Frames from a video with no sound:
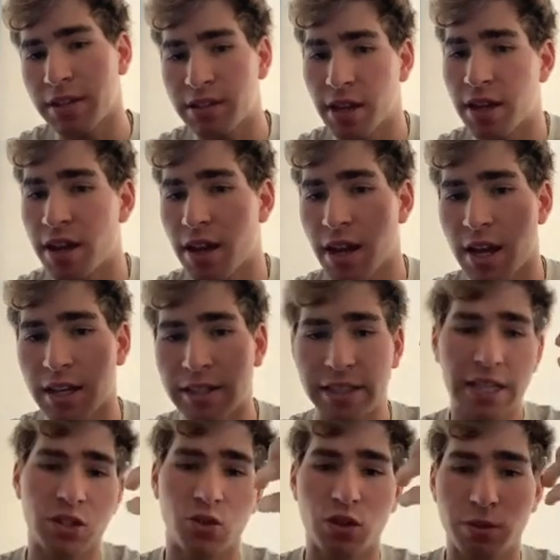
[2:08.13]
did
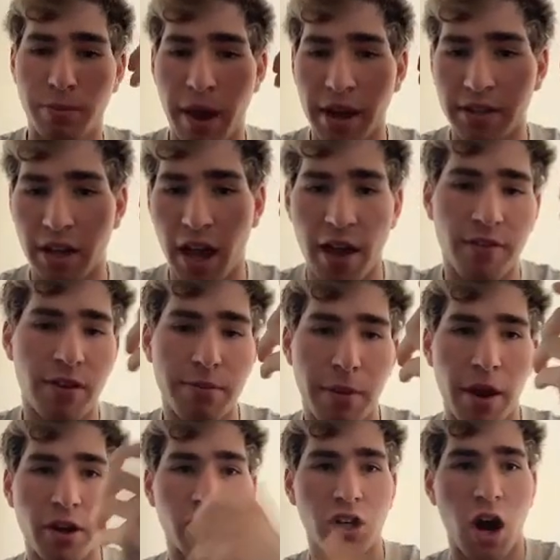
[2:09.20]
disrespect every
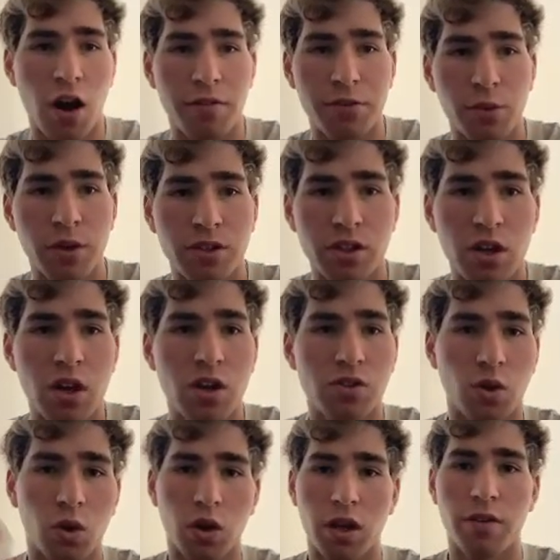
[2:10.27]
bearish confluence.
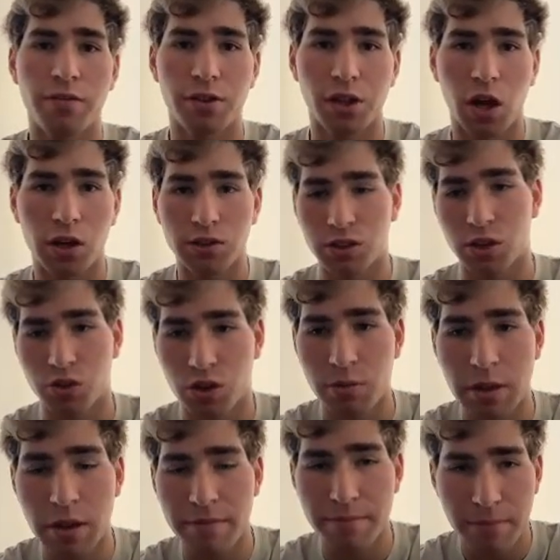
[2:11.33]
So looking for longs was
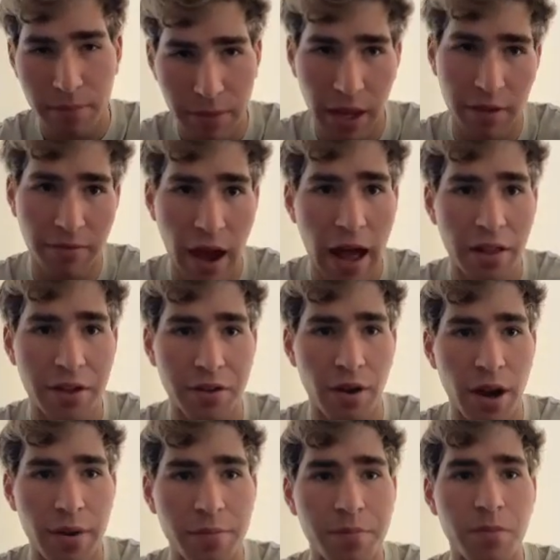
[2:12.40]
extremely valid,
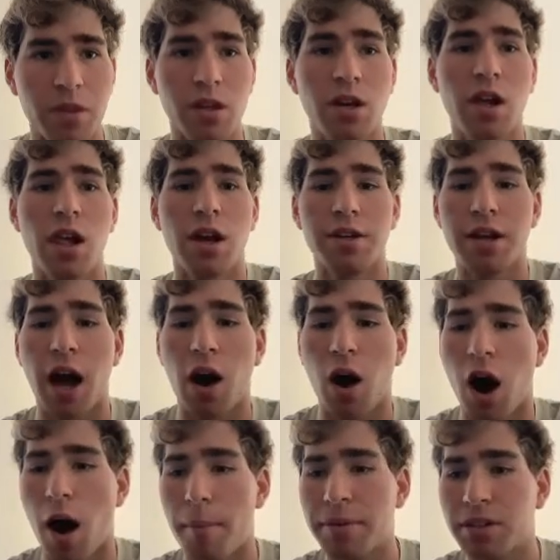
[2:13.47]
right? Now
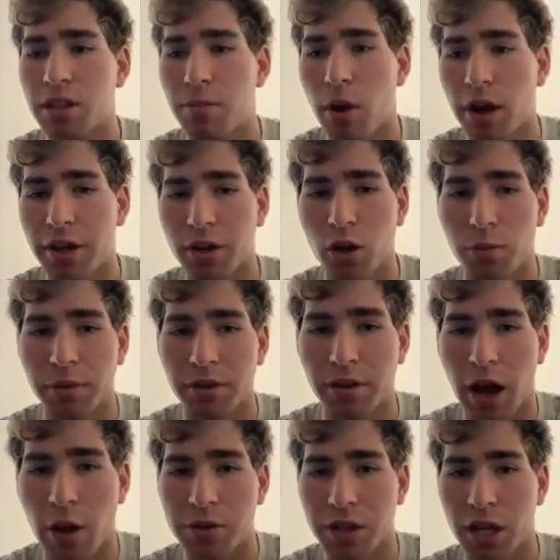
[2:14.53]
hop into market open.
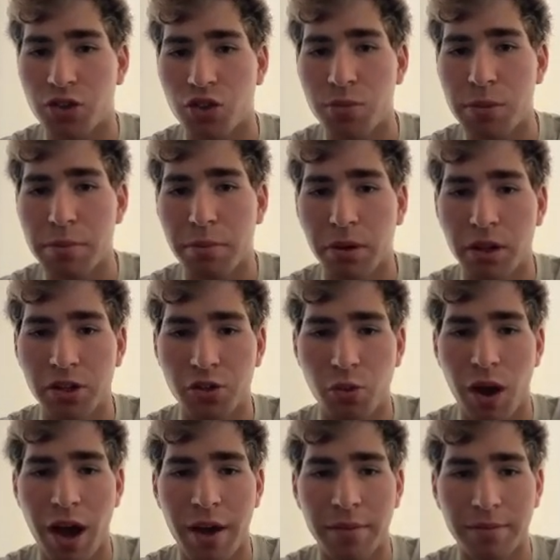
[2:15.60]
I was extremely bullish.
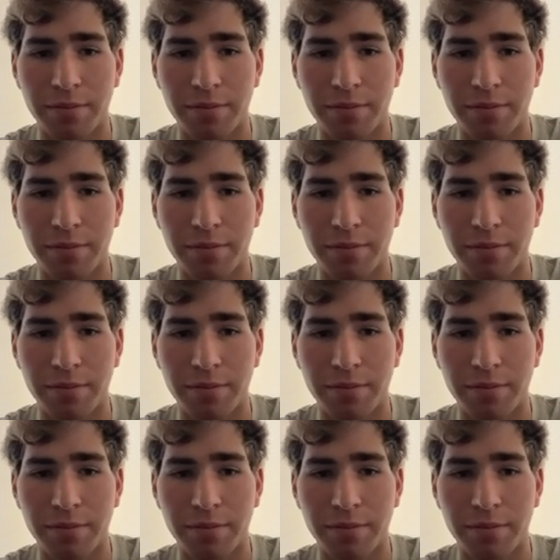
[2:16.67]
Why?